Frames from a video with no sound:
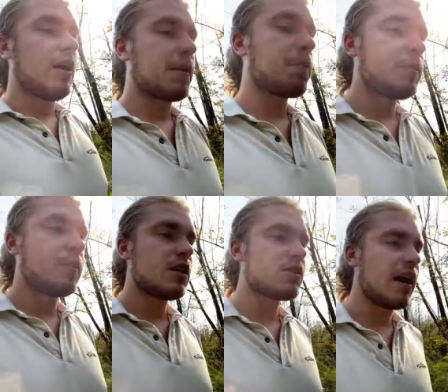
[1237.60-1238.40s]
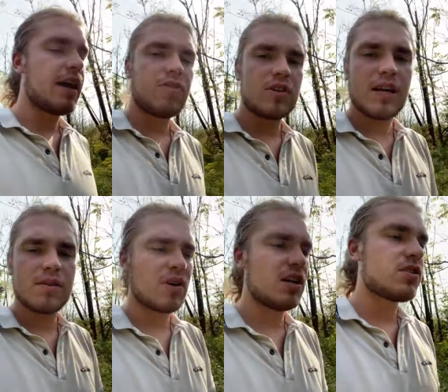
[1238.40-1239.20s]
like there's a handful of
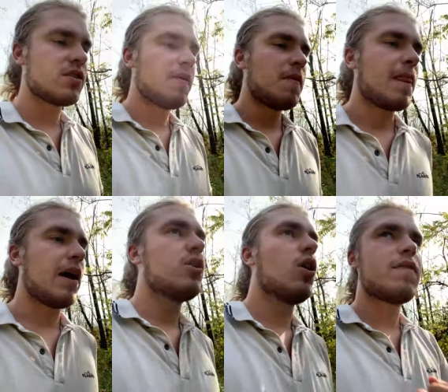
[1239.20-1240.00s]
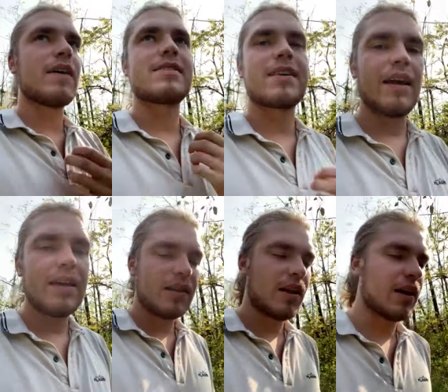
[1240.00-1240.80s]
times where I, just, I know if I say it,